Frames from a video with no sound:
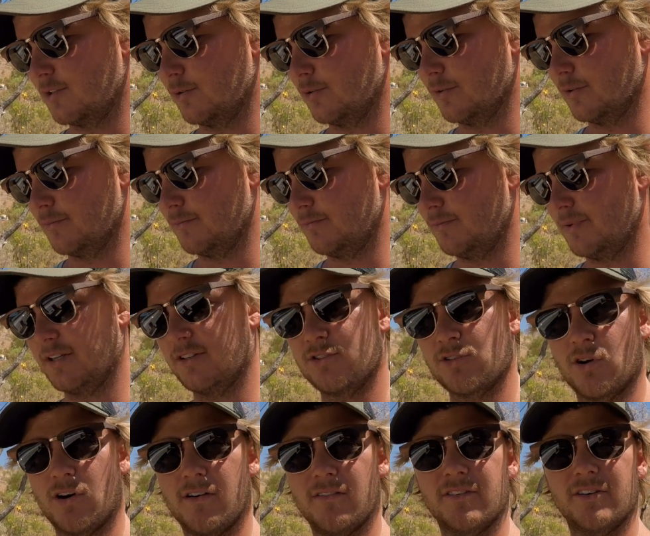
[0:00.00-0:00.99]
do a bit of
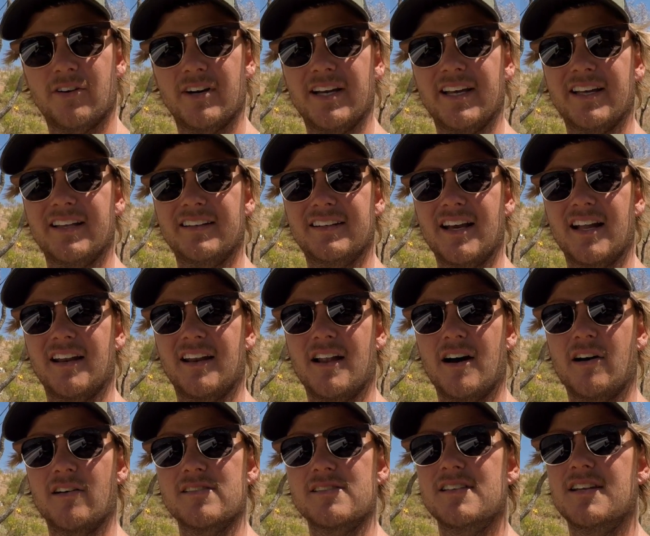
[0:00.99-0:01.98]
driving around
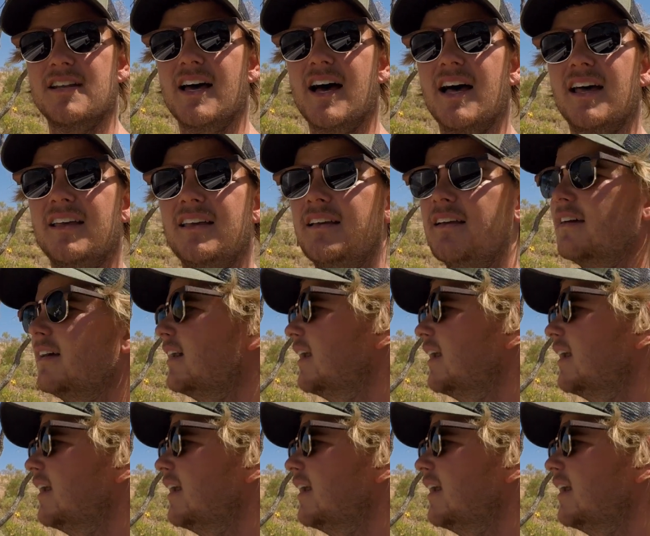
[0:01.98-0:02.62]
Kununurra today,